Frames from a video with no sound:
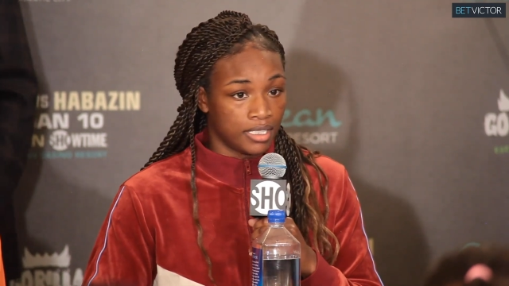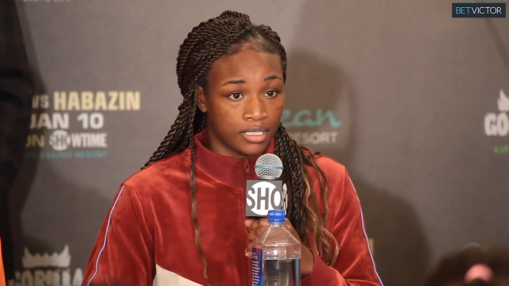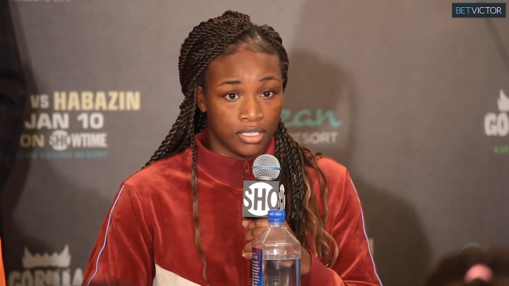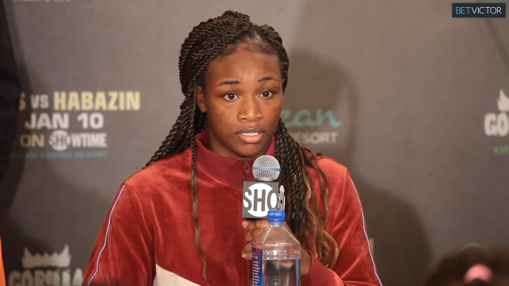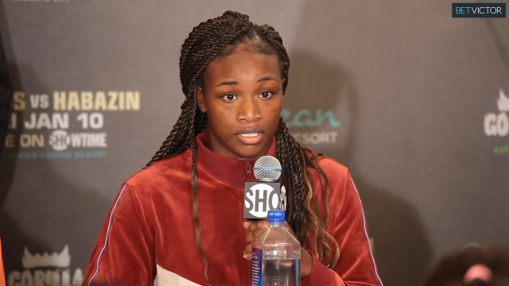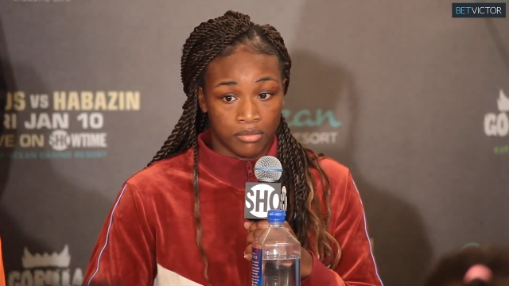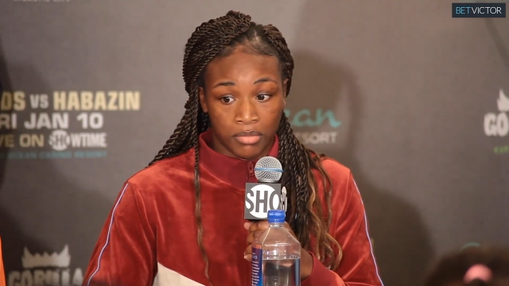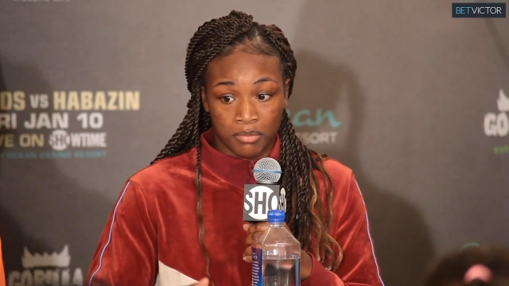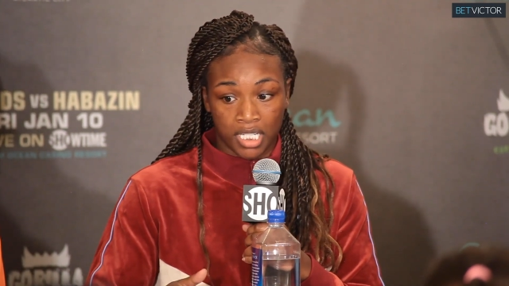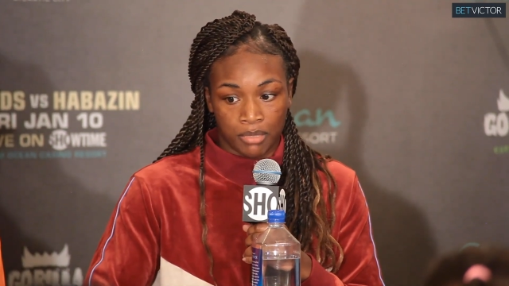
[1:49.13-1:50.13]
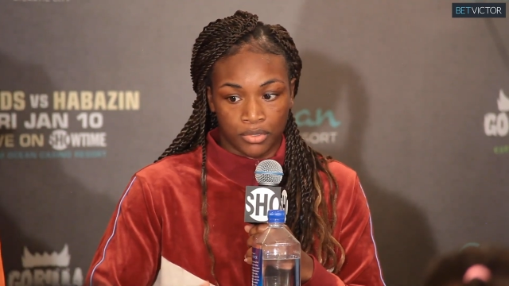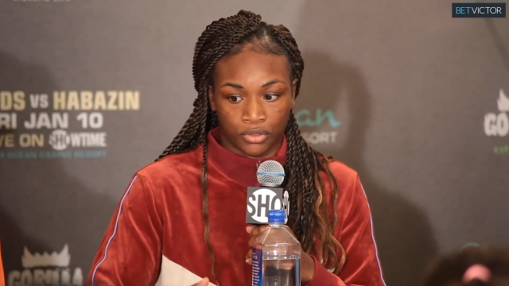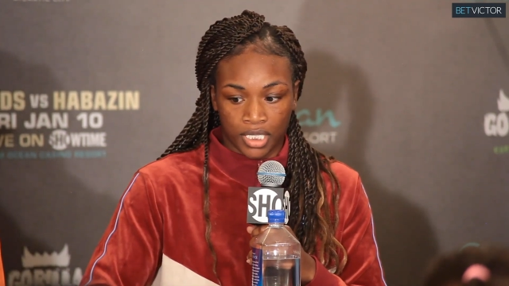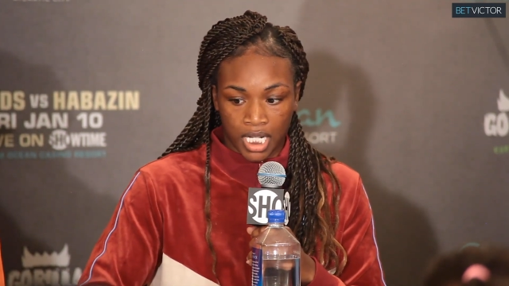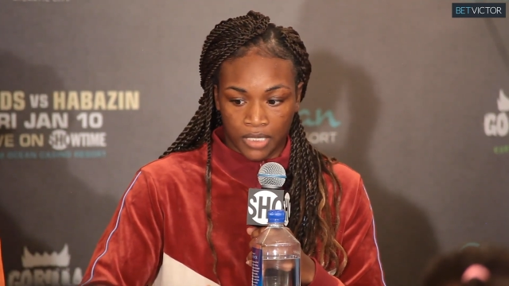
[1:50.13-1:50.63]
You know, me becoming a
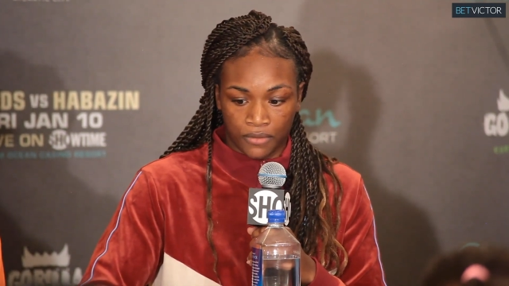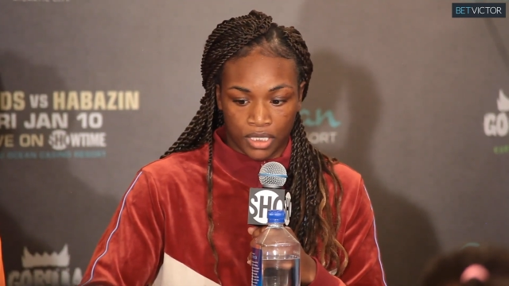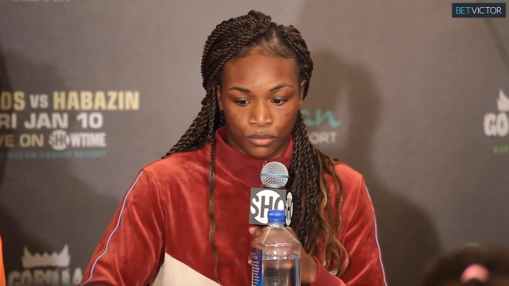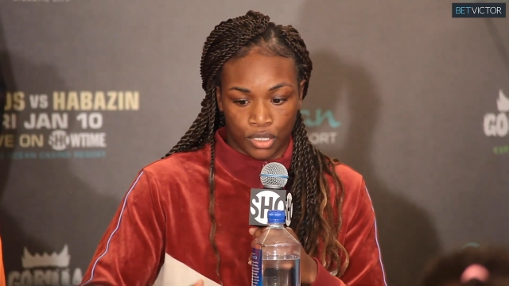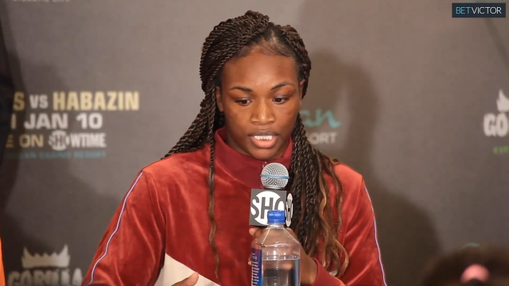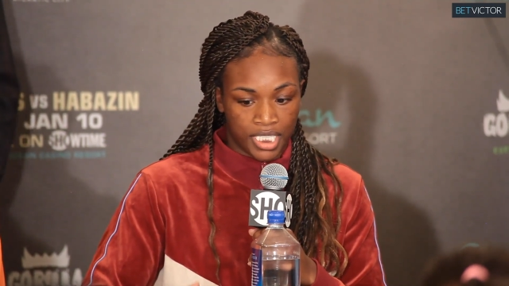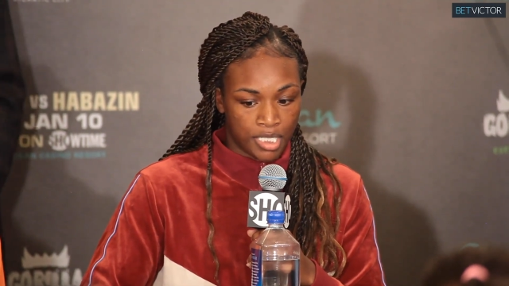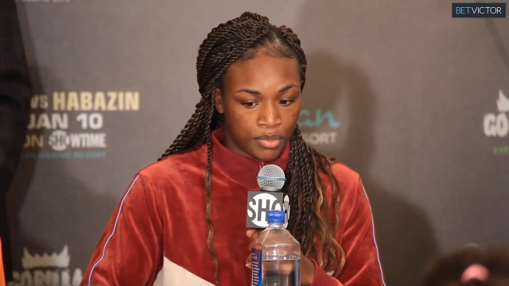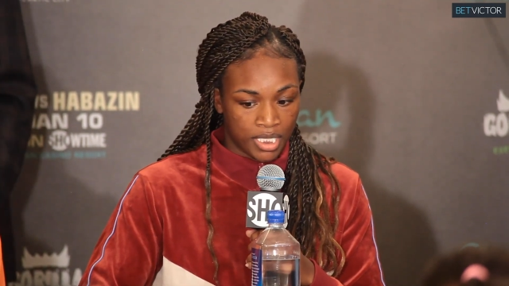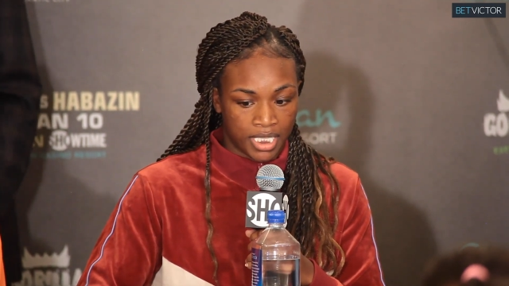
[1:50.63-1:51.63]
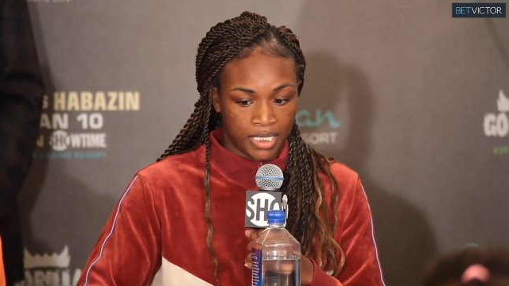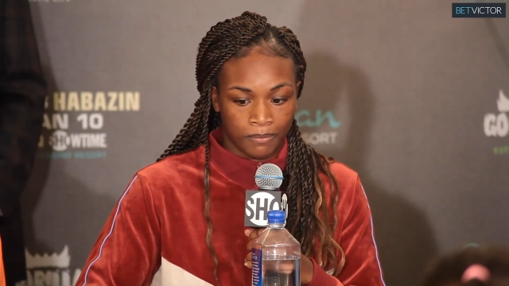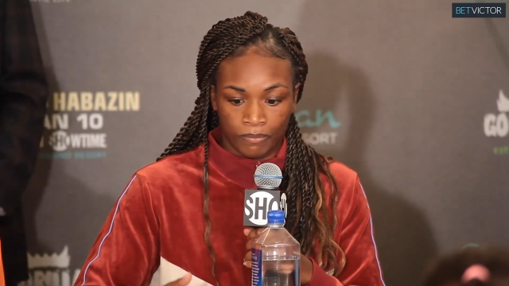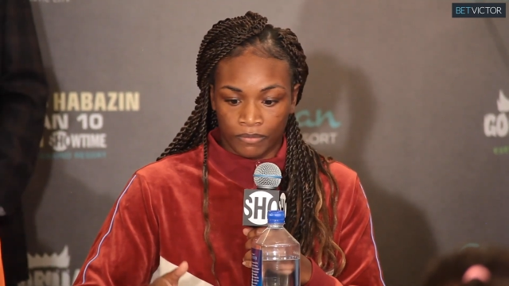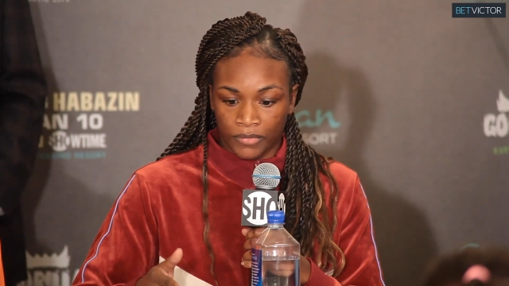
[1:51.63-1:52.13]
3-time division world champion,
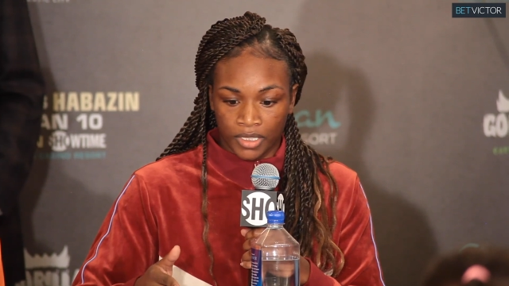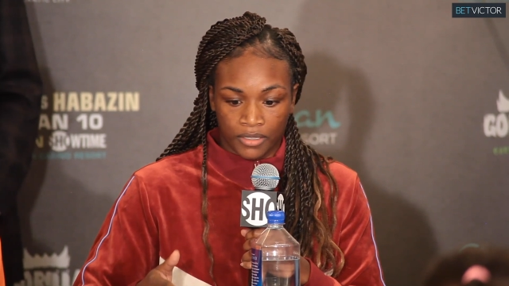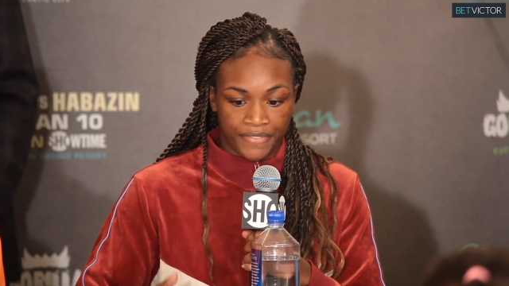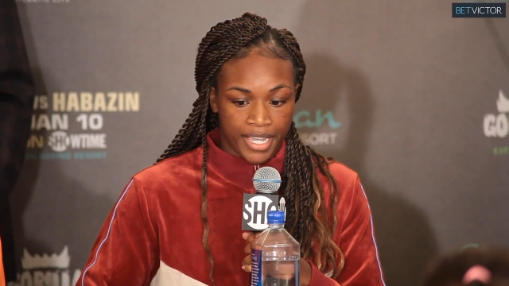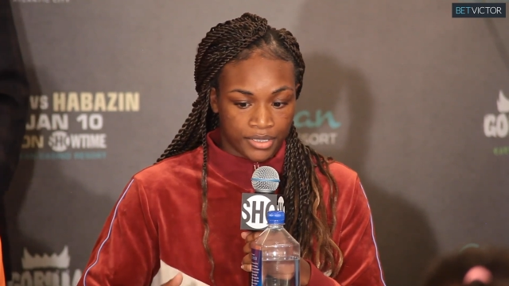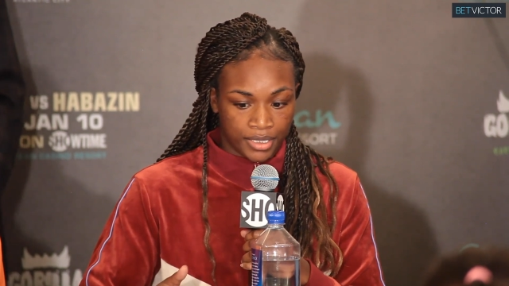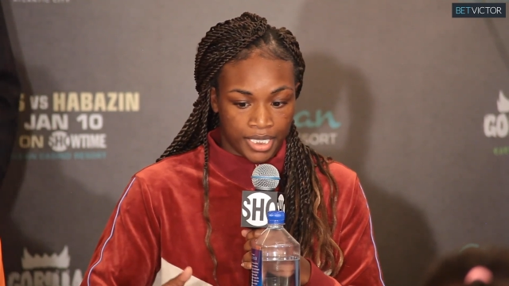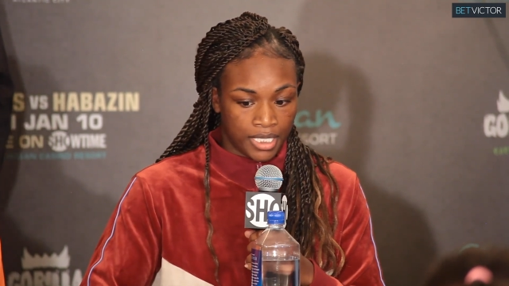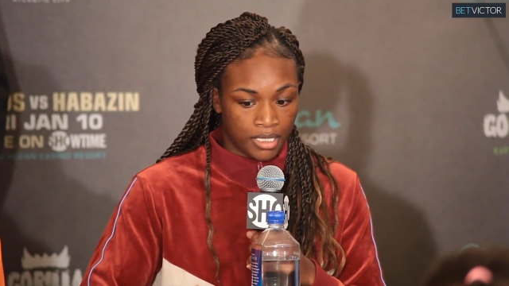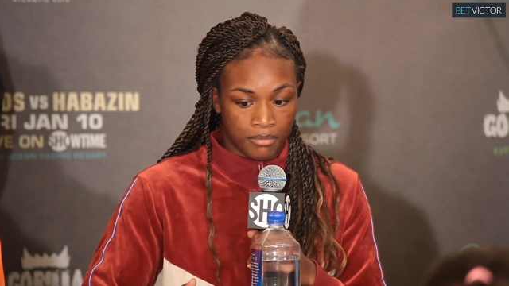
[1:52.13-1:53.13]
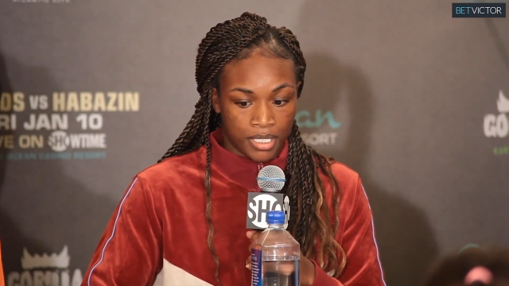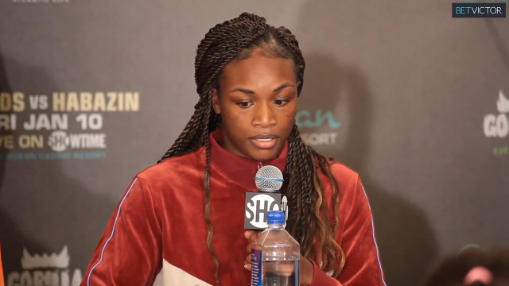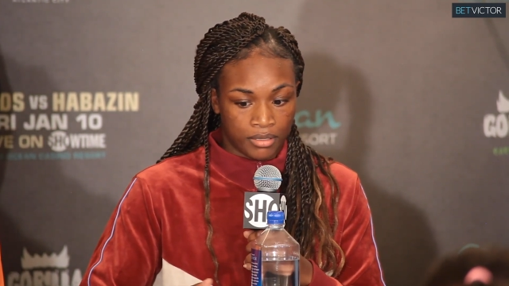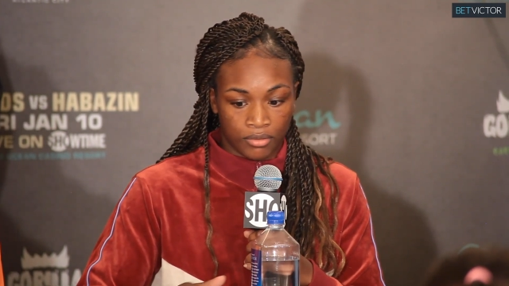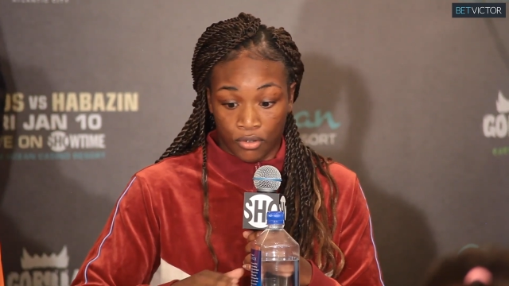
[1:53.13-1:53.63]
faster than any
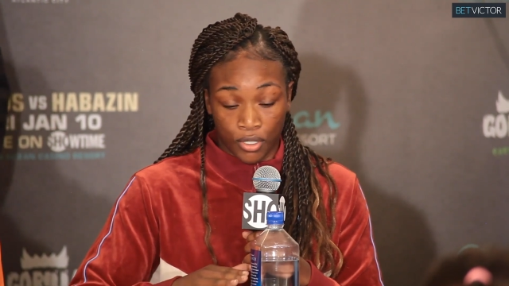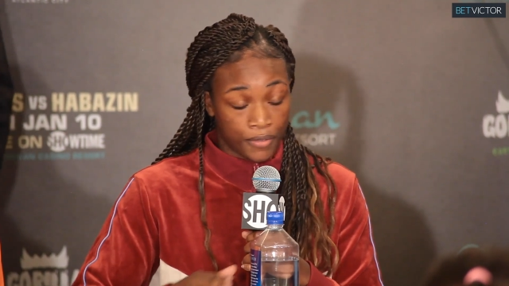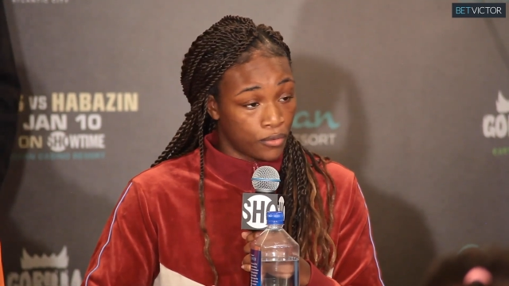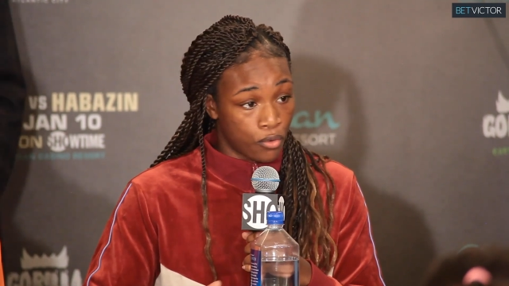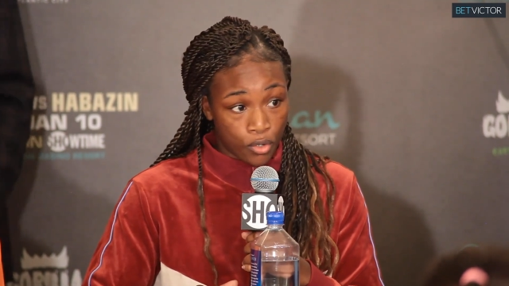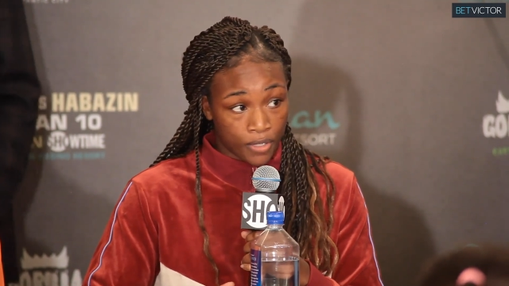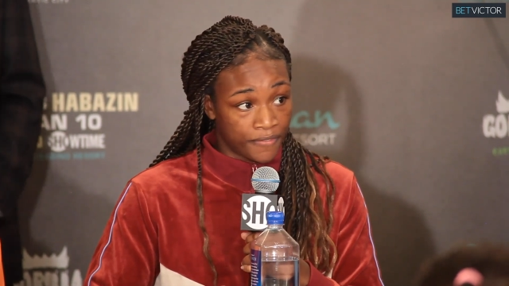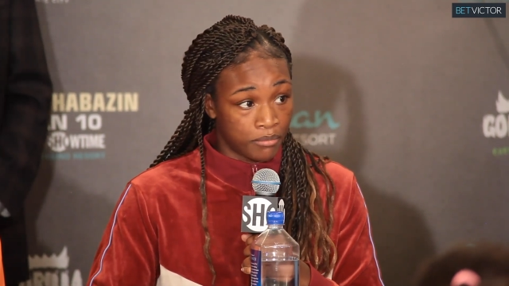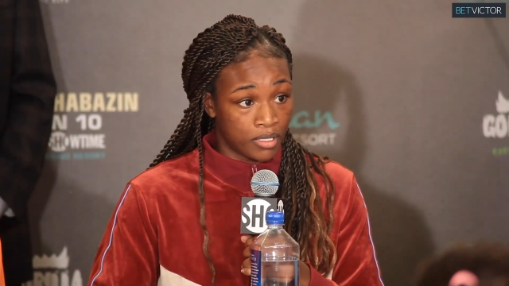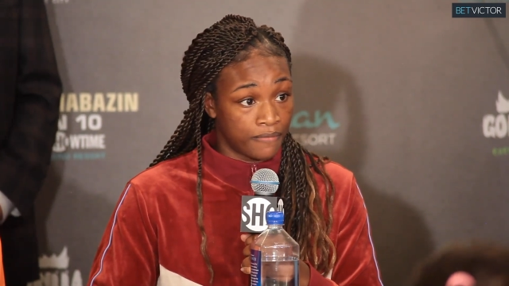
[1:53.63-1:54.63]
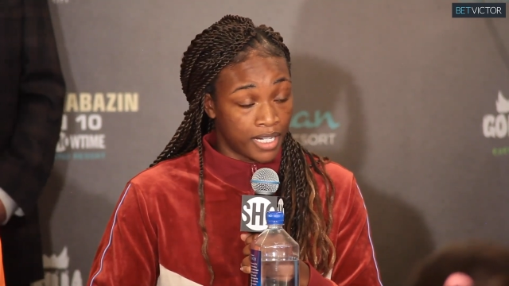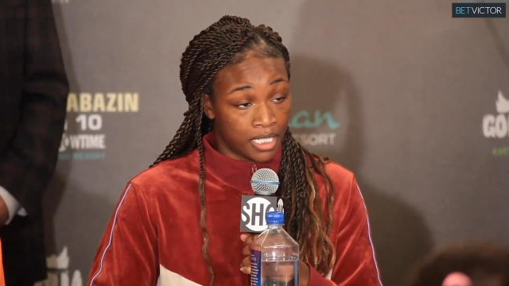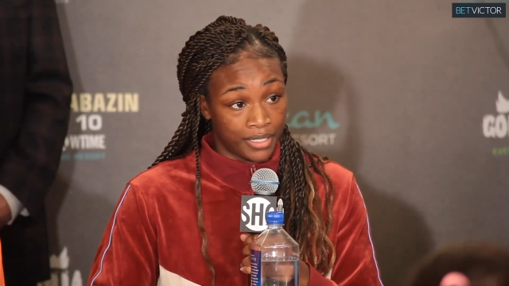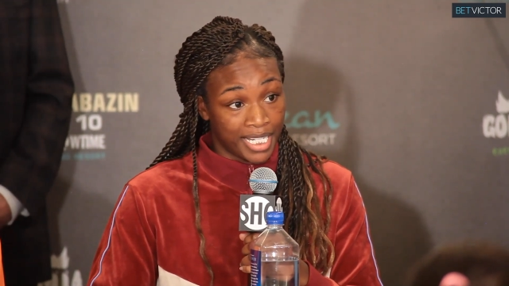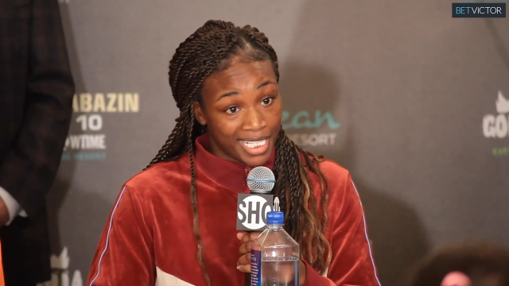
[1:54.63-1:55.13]
male or female
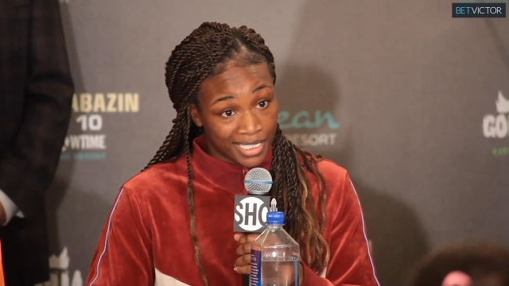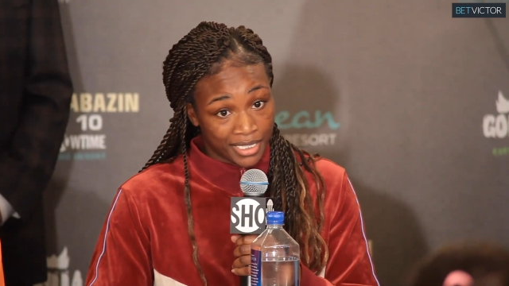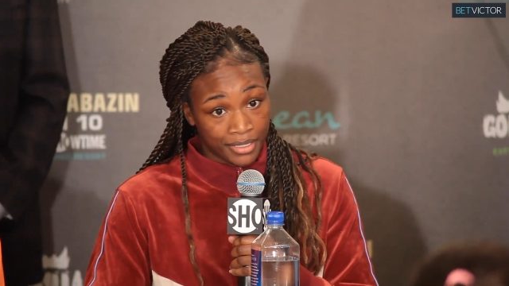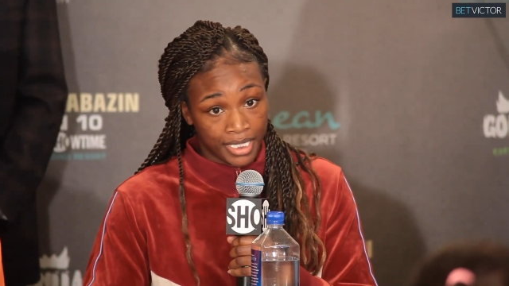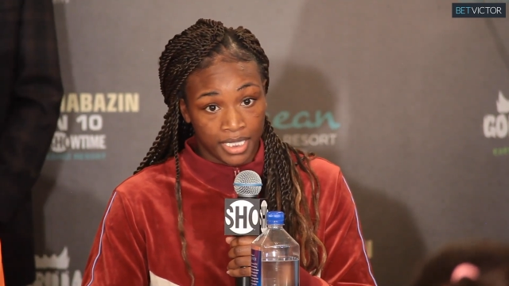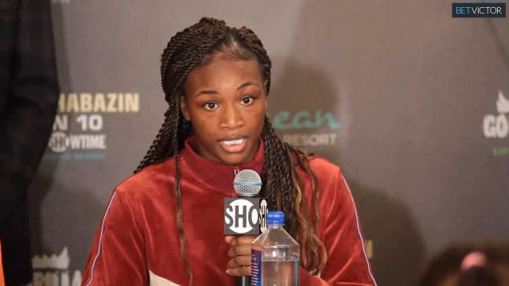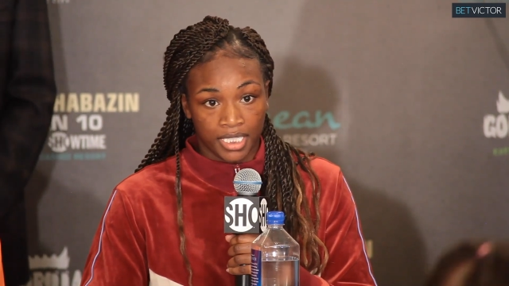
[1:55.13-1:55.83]
fighter in history.